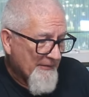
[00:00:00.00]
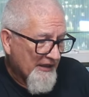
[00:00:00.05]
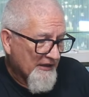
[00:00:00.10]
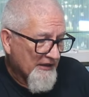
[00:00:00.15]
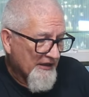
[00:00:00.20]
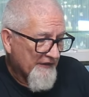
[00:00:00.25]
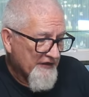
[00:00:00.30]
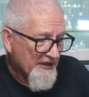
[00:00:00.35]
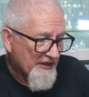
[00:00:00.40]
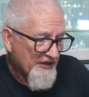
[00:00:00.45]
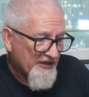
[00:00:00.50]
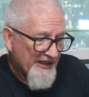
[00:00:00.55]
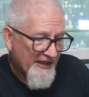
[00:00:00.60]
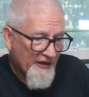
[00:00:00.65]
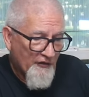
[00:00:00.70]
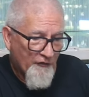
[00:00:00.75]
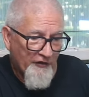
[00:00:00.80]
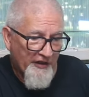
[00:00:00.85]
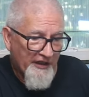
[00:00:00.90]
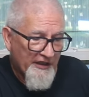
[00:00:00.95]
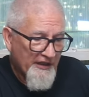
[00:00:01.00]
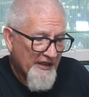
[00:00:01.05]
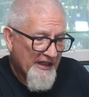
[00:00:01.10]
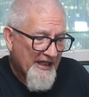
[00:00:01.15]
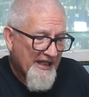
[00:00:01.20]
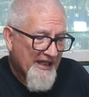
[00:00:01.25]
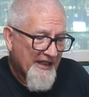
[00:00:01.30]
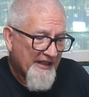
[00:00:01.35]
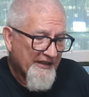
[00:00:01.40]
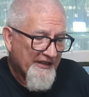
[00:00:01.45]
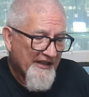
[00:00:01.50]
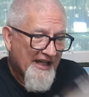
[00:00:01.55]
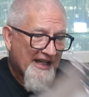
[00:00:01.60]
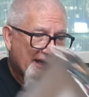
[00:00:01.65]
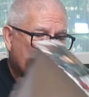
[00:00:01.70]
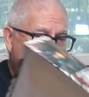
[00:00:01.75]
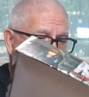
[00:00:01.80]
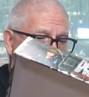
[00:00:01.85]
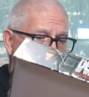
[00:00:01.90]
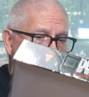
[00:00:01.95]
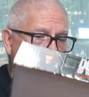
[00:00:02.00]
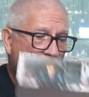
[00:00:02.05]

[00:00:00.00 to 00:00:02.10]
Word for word: I loved it in Dead of Winter, and I